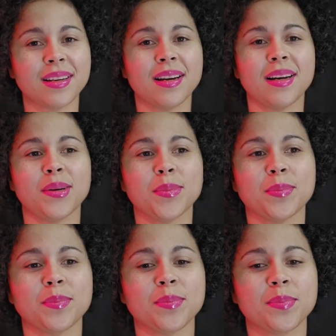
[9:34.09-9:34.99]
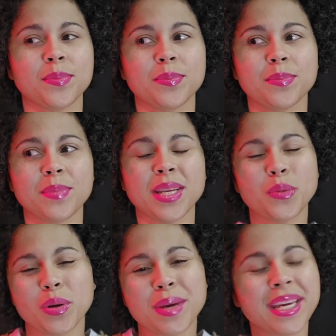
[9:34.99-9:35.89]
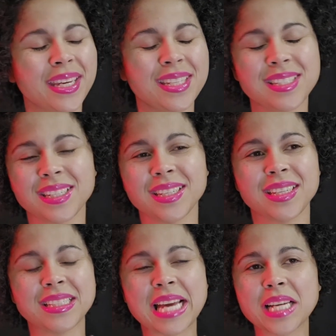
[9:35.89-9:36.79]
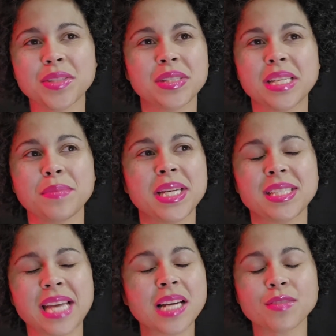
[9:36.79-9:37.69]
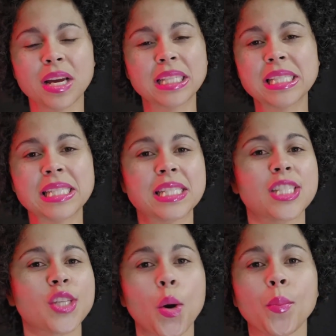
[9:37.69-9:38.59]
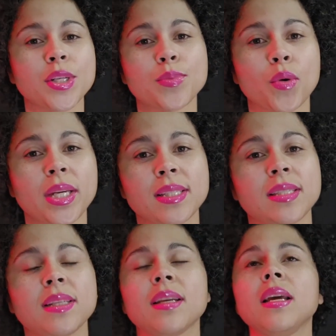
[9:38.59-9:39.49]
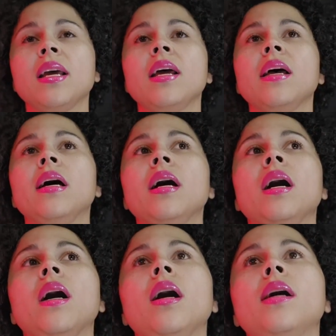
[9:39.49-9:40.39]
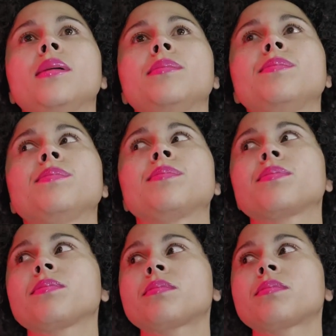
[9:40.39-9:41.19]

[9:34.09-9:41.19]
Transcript: And you want to make it easy. It makes tax filing season so much more easy. Some